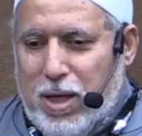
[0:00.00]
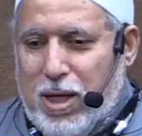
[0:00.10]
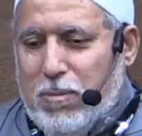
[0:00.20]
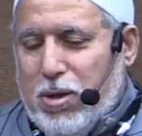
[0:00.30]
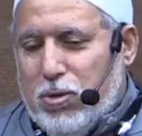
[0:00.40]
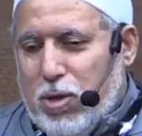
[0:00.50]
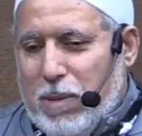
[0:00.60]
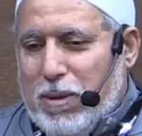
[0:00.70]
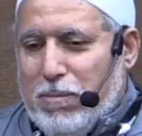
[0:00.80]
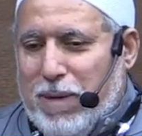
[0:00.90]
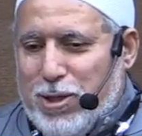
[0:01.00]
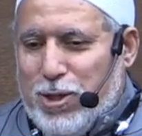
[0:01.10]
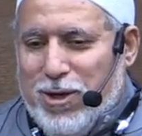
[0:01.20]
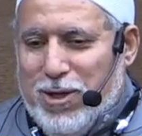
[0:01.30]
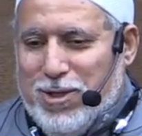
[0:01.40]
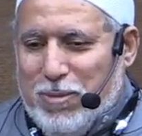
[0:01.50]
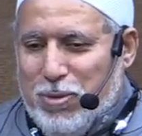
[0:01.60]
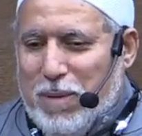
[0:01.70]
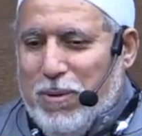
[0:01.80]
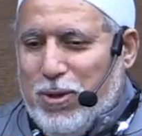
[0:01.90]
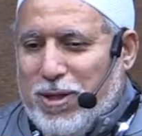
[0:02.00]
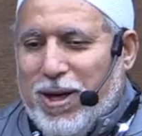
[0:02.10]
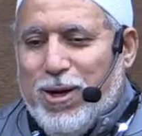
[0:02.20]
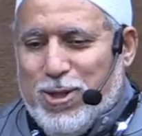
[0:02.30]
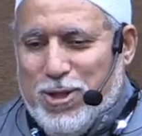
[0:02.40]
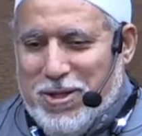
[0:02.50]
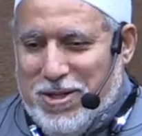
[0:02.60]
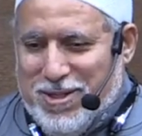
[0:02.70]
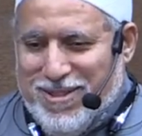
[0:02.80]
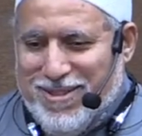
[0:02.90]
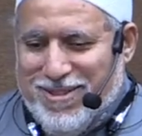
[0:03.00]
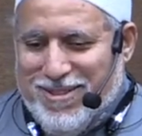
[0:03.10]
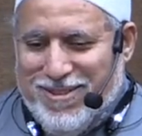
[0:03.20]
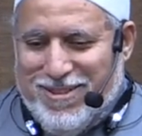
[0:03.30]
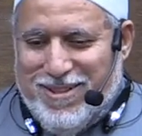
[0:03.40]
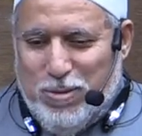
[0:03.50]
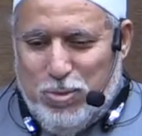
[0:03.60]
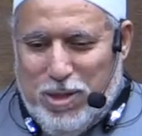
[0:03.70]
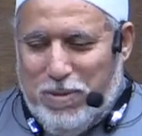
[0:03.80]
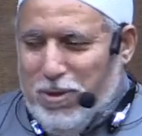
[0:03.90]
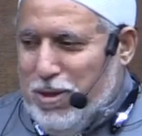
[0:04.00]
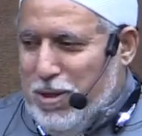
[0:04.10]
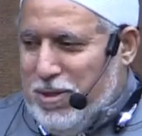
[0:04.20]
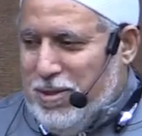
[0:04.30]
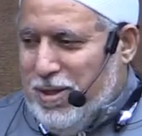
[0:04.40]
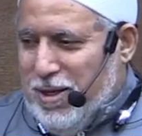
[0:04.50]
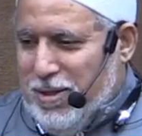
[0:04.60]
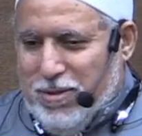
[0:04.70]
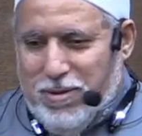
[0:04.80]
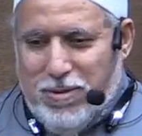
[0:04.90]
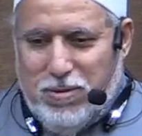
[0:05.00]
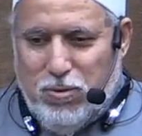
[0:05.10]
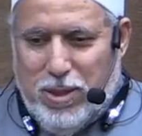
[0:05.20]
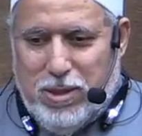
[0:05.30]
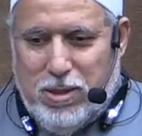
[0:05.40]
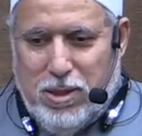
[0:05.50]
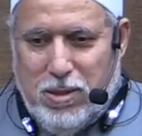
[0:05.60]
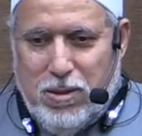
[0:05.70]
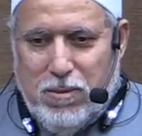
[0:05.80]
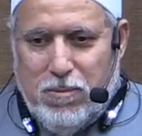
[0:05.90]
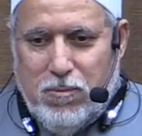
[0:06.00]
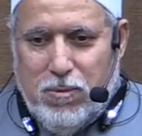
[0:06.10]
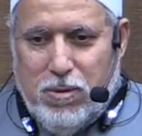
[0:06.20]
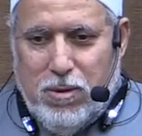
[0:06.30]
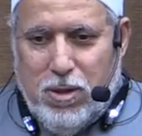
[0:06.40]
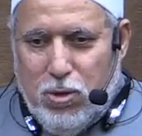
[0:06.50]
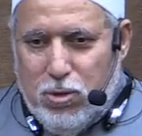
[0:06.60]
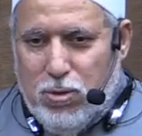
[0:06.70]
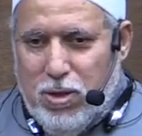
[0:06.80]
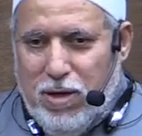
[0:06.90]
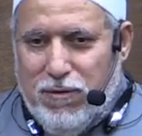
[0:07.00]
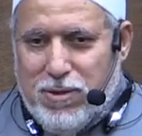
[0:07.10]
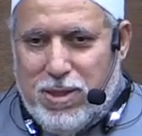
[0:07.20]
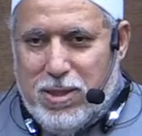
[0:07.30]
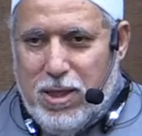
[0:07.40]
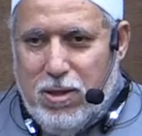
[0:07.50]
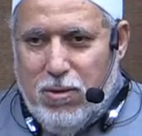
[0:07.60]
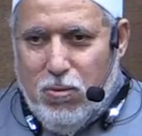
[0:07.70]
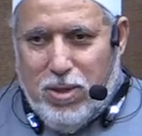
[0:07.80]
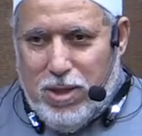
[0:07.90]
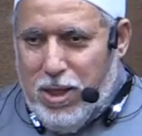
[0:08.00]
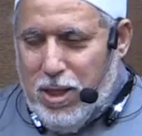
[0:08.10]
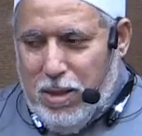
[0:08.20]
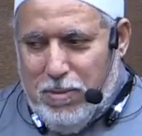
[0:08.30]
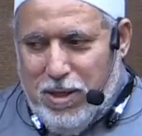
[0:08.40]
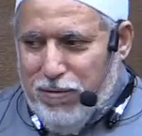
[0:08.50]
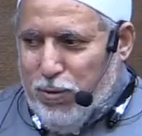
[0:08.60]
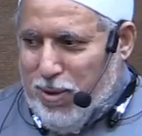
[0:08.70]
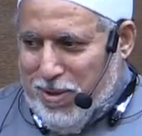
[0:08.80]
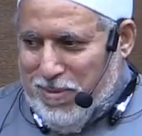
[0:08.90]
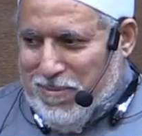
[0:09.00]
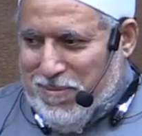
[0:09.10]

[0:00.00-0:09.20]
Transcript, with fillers: And I'm not talking about my generation, I'm talking about the younger generation. I'm talking about 30 and 20 they go to the office and say, What did I come here for?